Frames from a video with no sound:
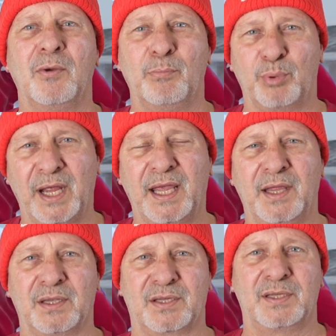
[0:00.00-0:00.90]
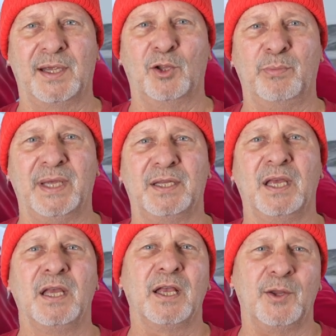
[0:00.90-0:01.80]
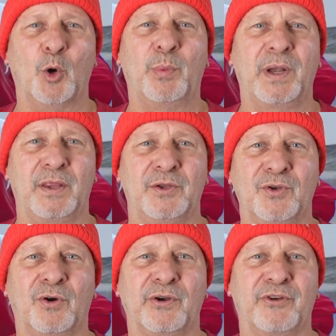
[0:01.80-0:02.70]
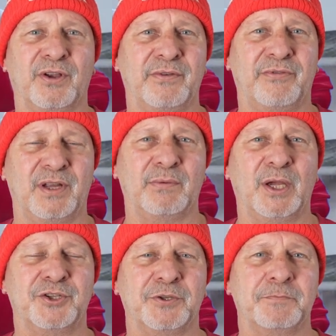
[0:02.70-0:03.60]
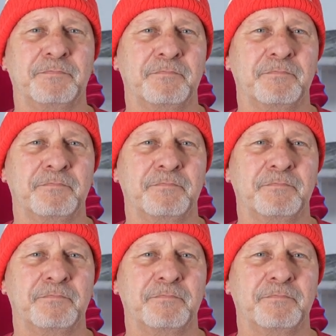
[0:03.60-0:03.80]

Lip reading: breaking the stalemate and opening the door for Confederation.